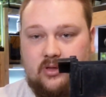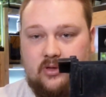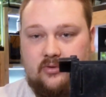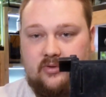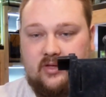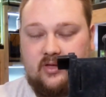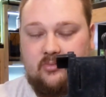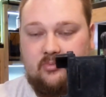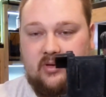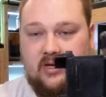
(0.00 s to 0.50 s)
below
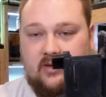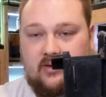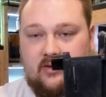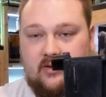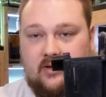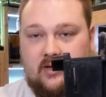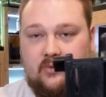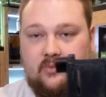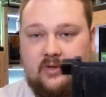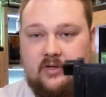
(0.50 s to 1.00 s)
the
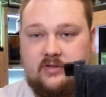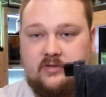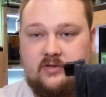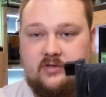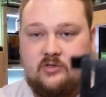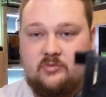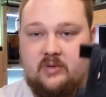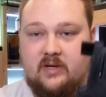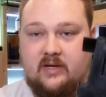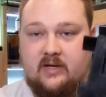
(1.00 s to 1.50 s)
impeller, and when it
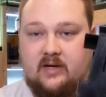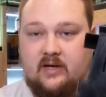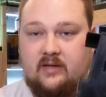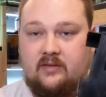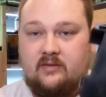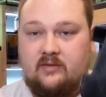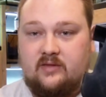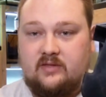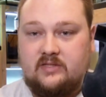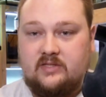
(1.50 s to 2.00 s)
turns back
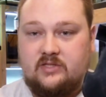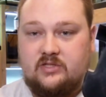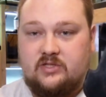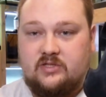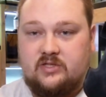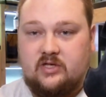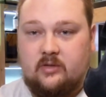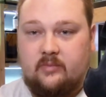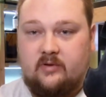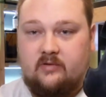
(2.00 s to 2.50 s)
on, this is
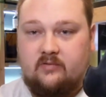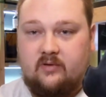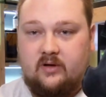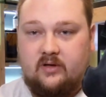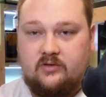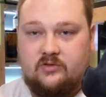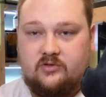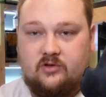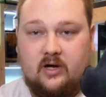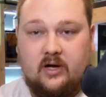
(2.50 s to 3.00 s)
just going to be
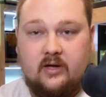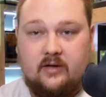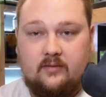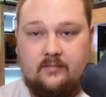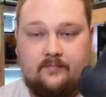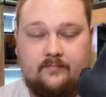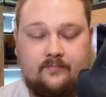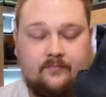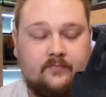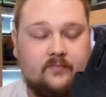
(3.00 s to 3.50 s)
running dry.
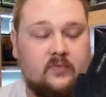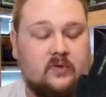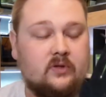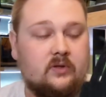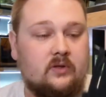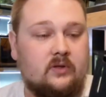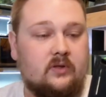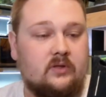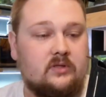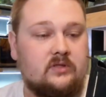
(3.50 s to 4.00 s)

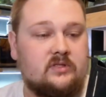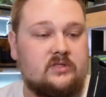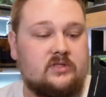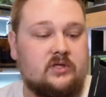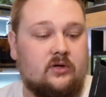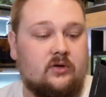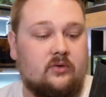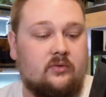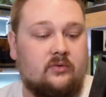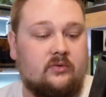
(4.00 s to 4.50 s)

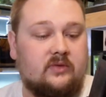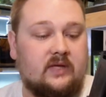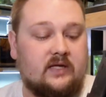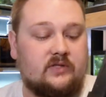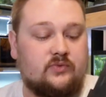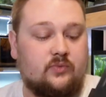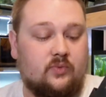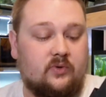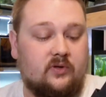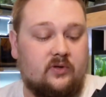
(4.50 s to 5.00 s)
So
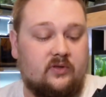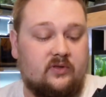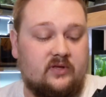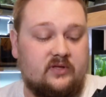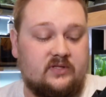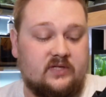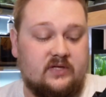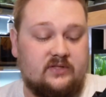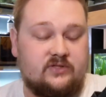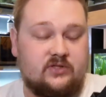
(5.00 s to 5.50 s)
that's one of the
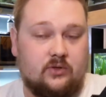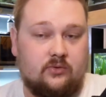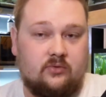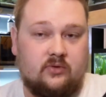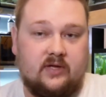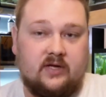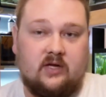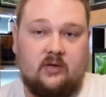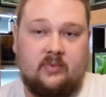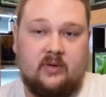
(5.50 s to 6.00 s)
things I don't
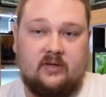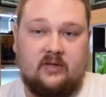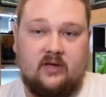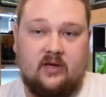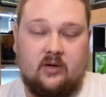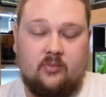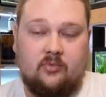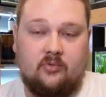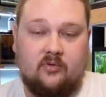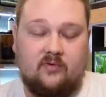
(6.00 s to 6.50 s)
like about the
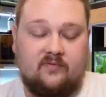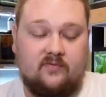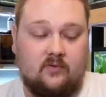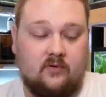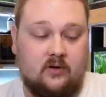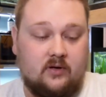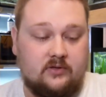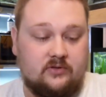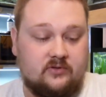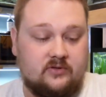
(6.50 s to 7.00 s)
Emperor
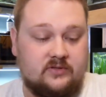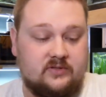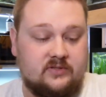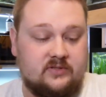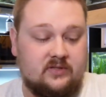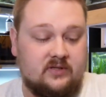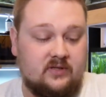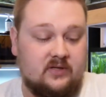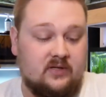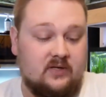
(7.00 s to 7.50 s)
400s.
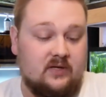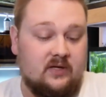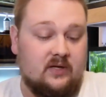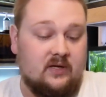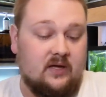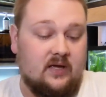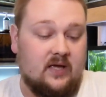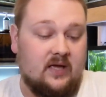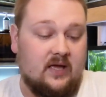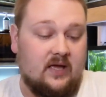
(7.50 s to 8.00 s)

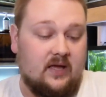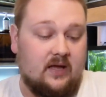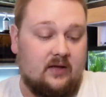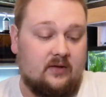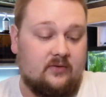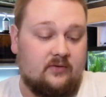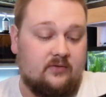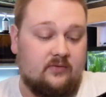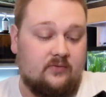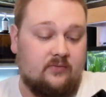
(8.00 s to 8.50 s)

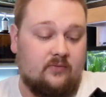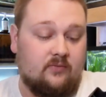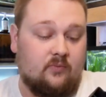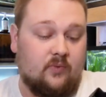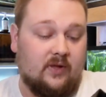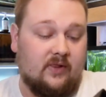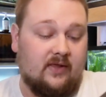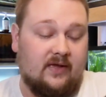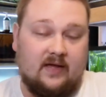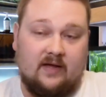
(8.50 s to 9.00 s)
And
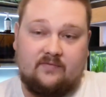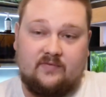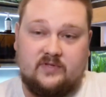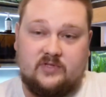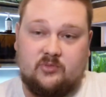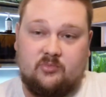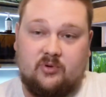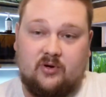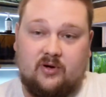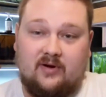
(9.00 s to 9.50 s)
while I have
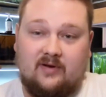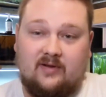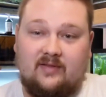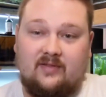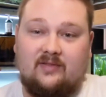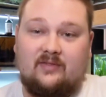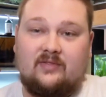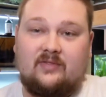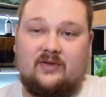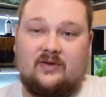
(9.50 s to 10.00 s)
this apart,
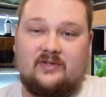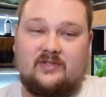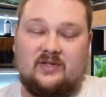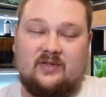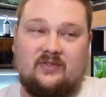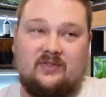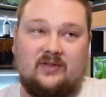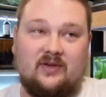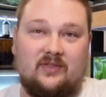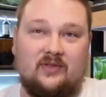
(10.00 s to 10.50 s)
there's
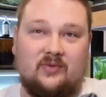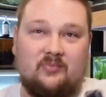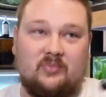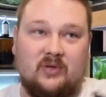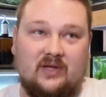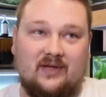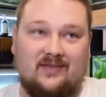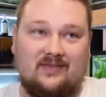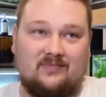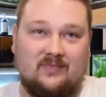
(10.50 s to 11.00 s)
another
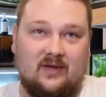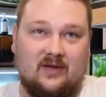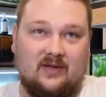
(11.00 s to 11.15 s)
big